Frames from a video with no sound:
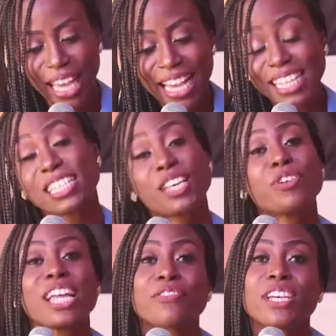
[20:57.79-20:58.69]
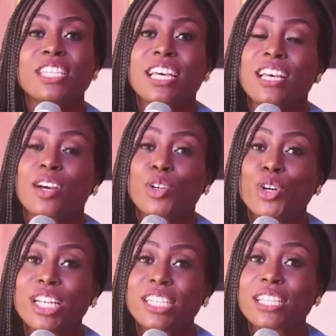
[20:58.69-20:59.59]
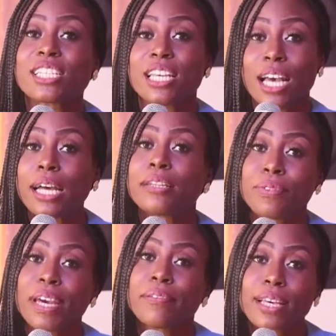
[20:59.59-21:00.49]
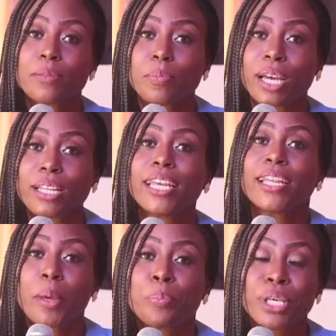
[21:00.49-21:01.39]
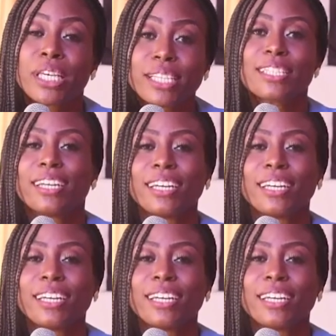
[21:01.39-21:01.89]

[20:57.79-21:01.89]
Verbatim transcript: This is even after she has acknowledged that she had five husbands in the bid,